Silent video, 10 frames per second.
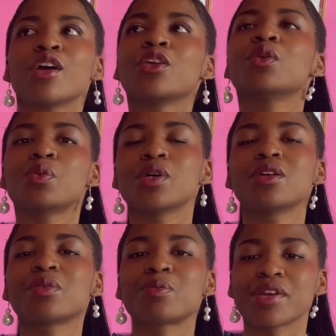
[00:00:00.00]
you
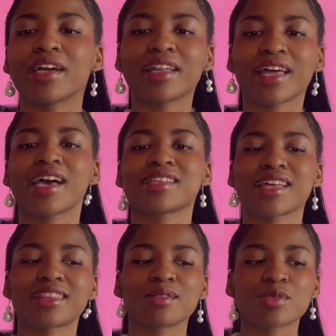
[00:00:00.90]
will realize
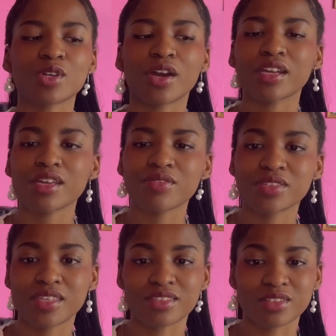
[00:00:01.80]
that the majority of
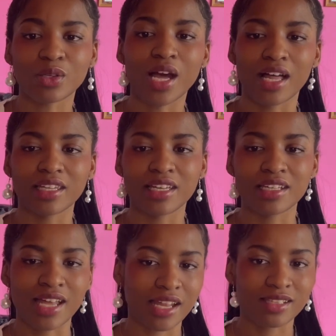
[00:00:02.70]
seasonal color
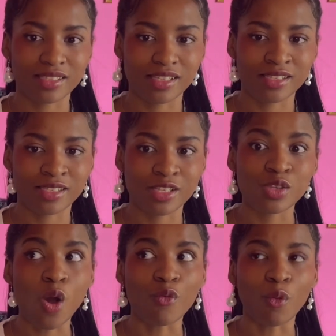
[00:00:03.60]
analysis is
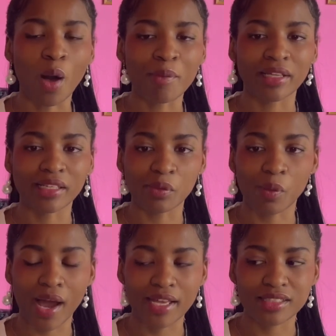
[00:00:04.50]
overwhelmingly
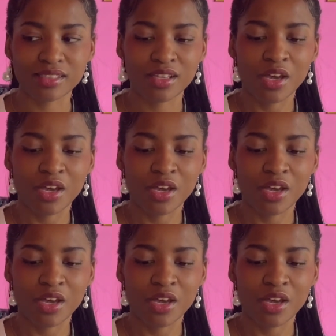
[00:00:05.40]
white,